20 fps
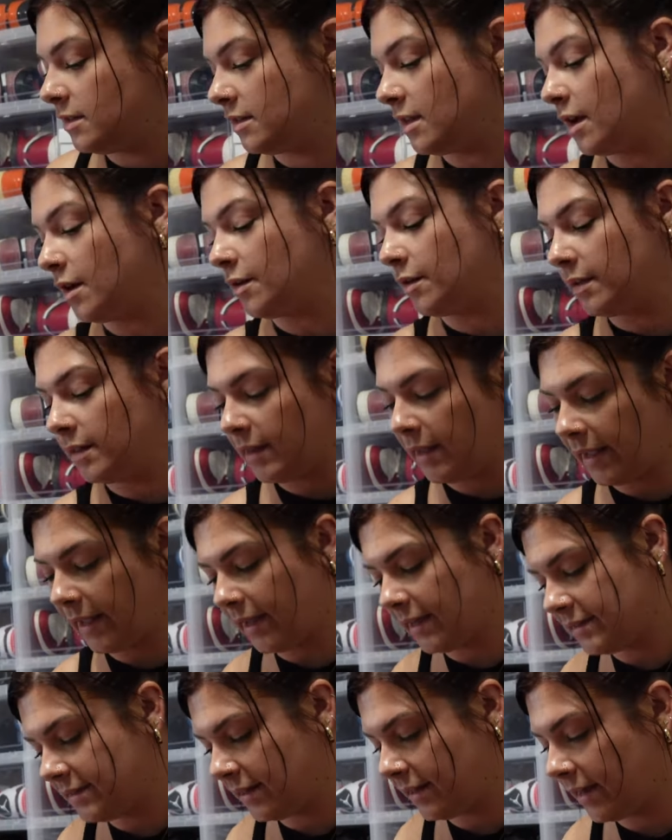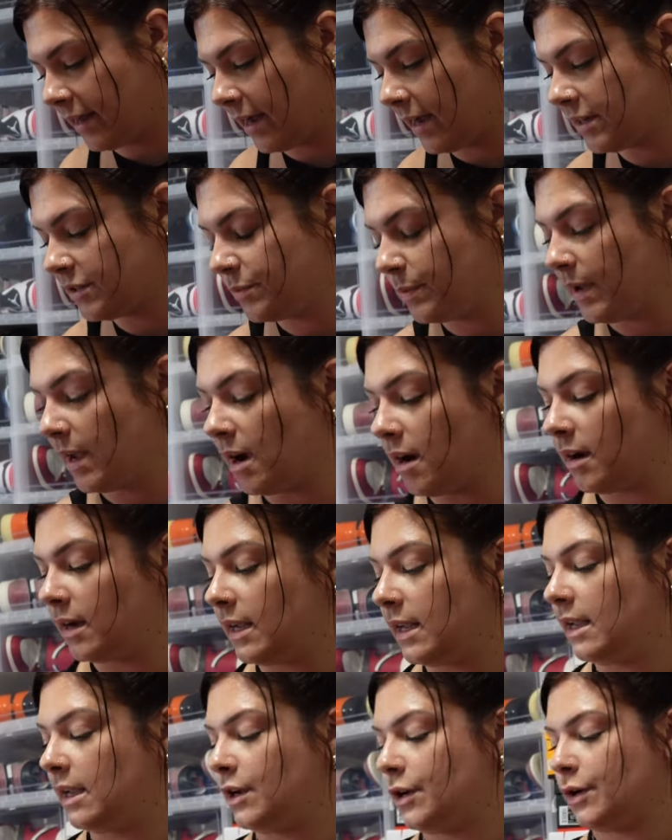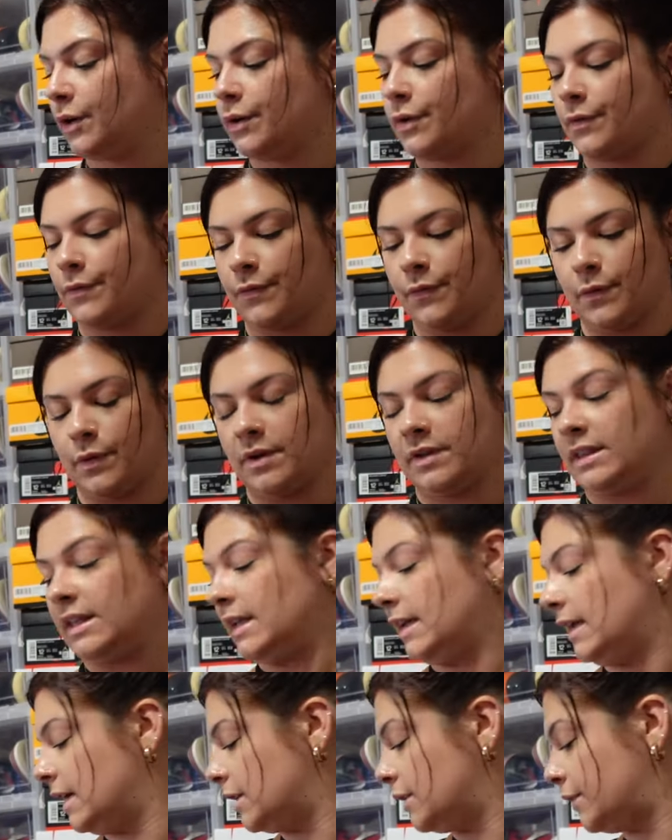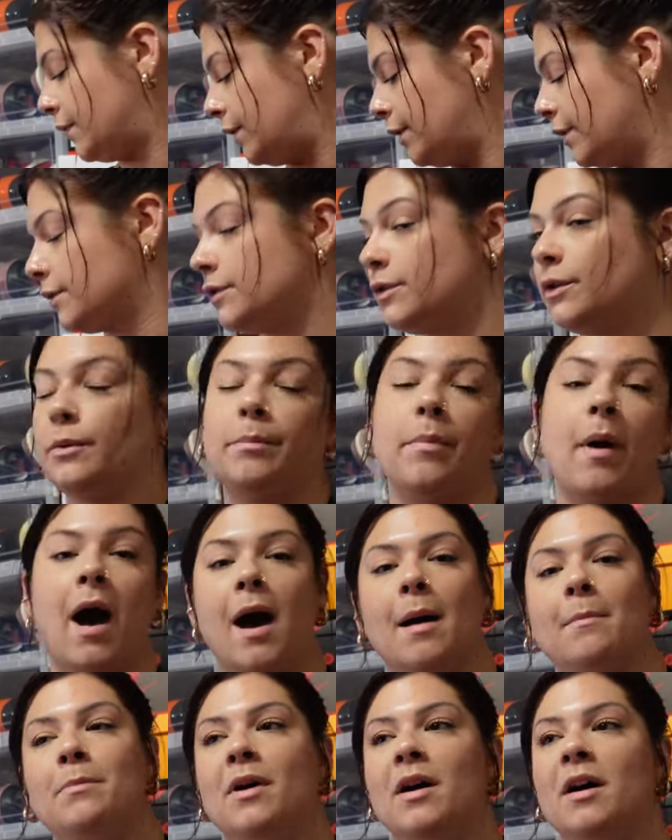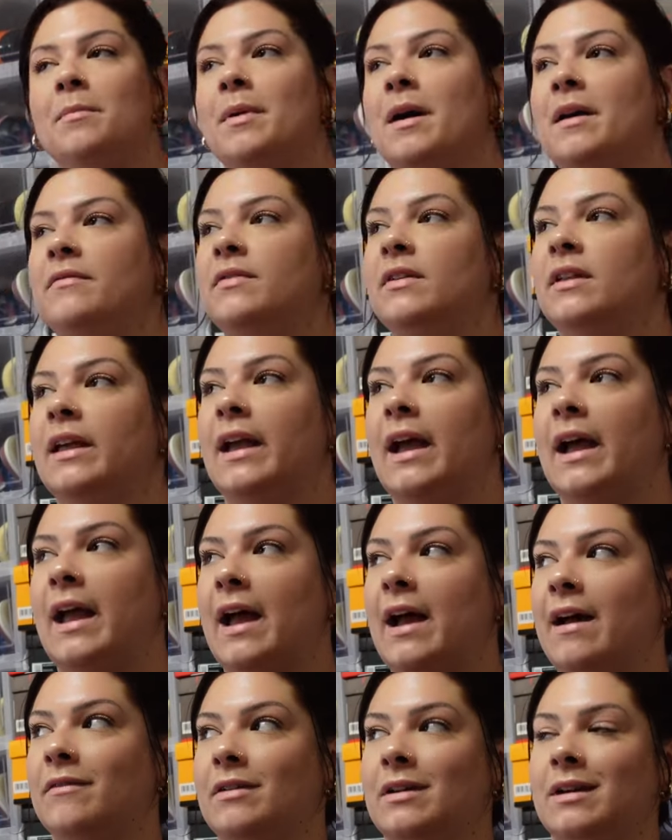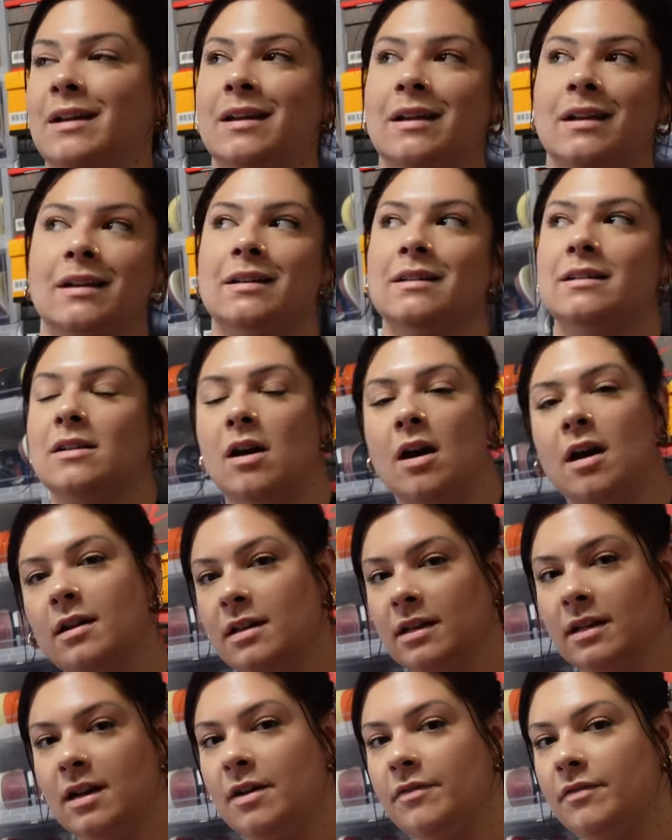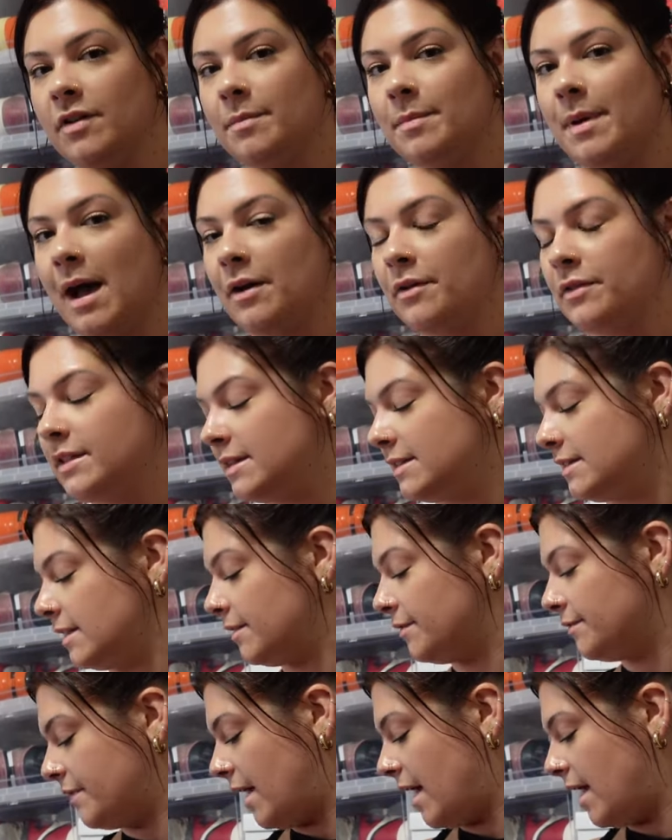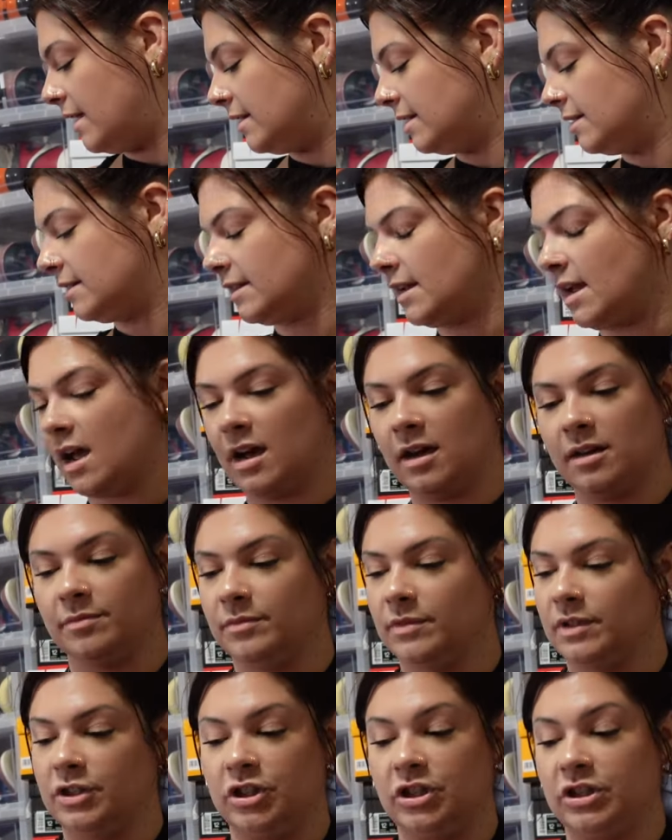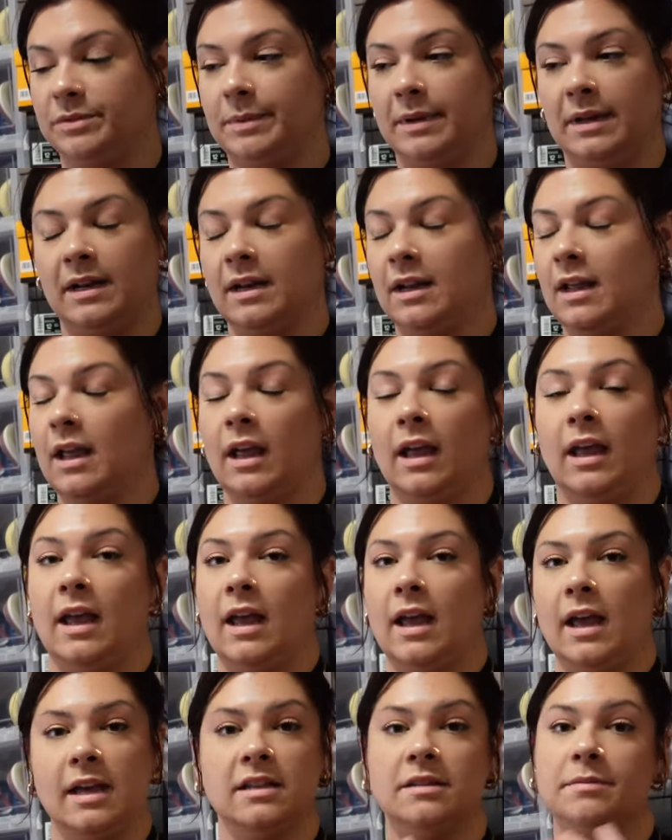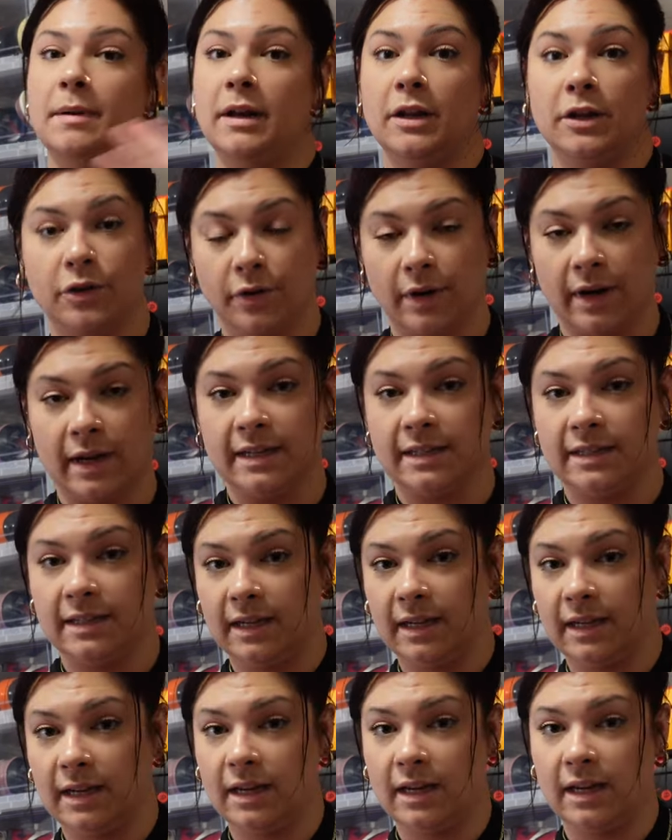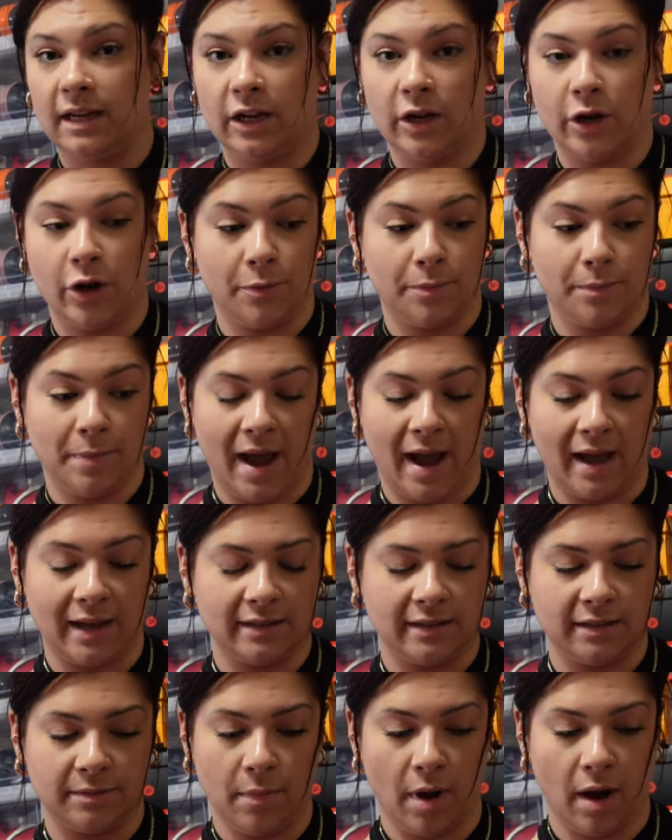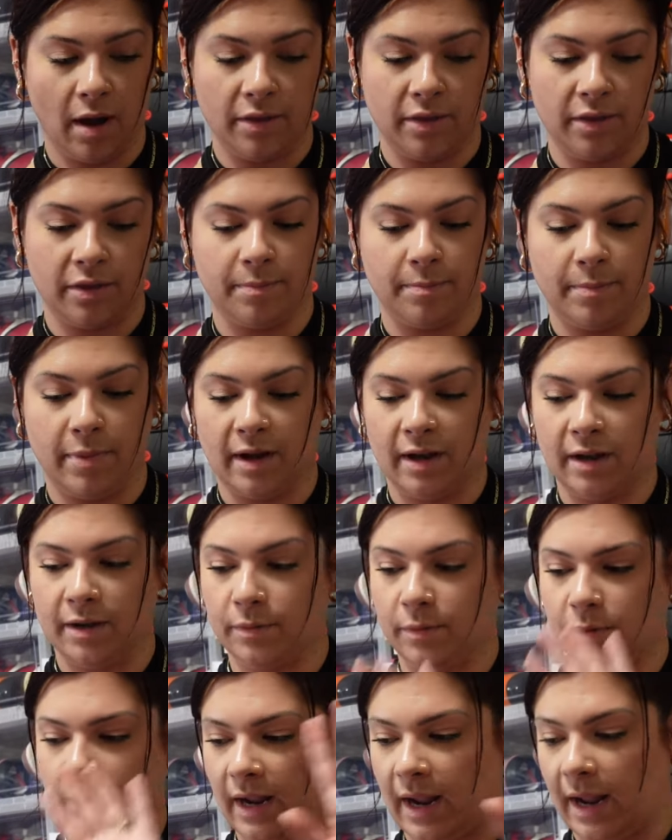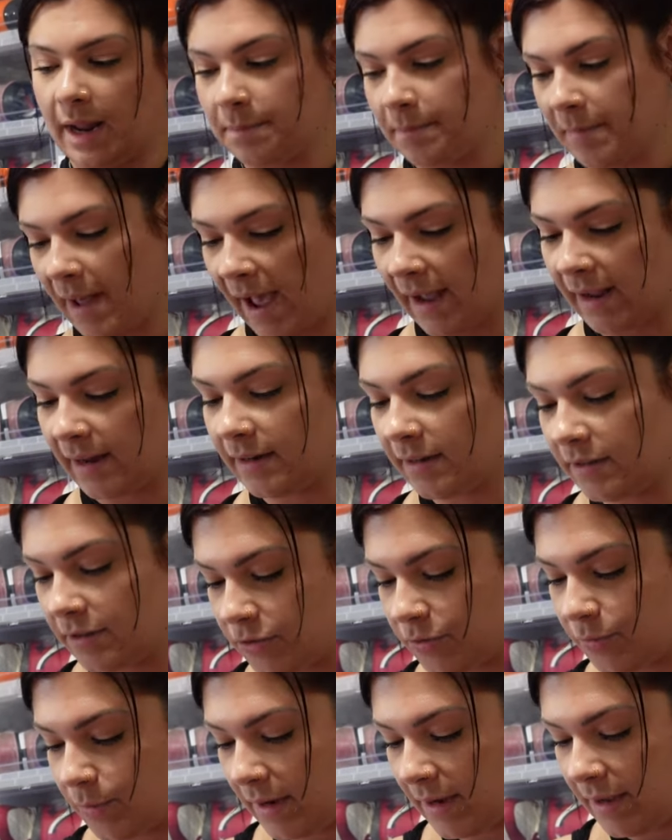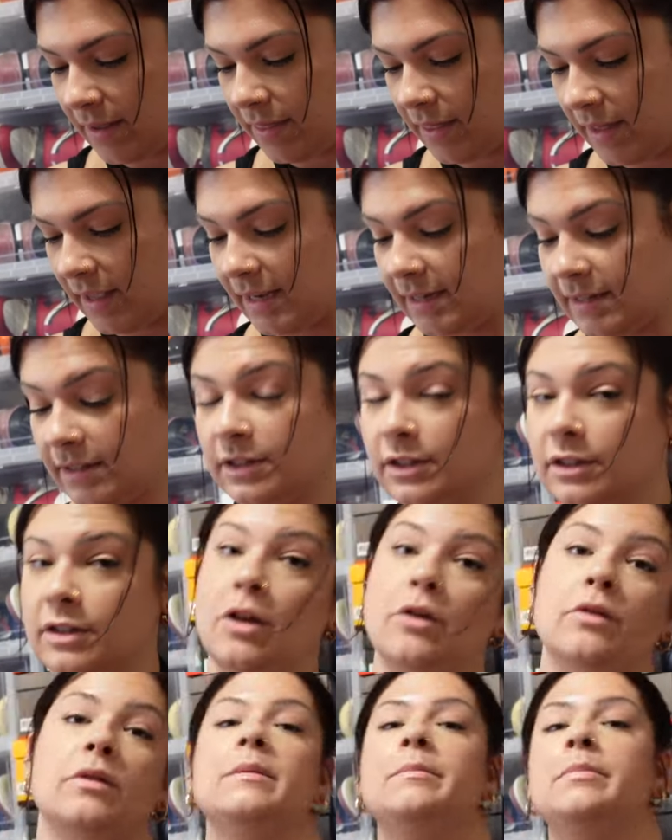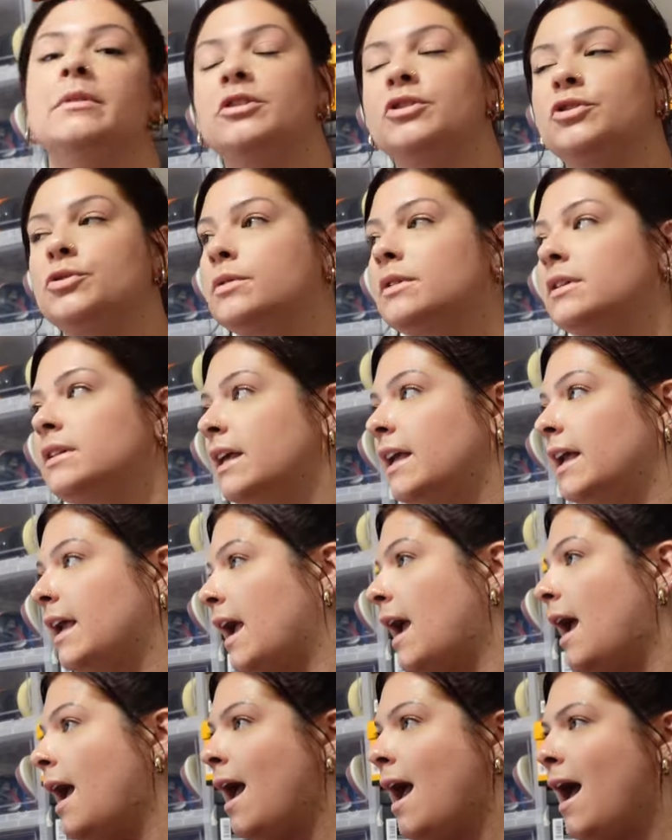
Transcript: So like I said, guys, we are here for the Kicks for Your Soul pop-up. I feel like I haven't talked enough about this event. Um, it's just been, it's been a crazy, you know, past month, but we're getting back into the swing of things slowly but surely.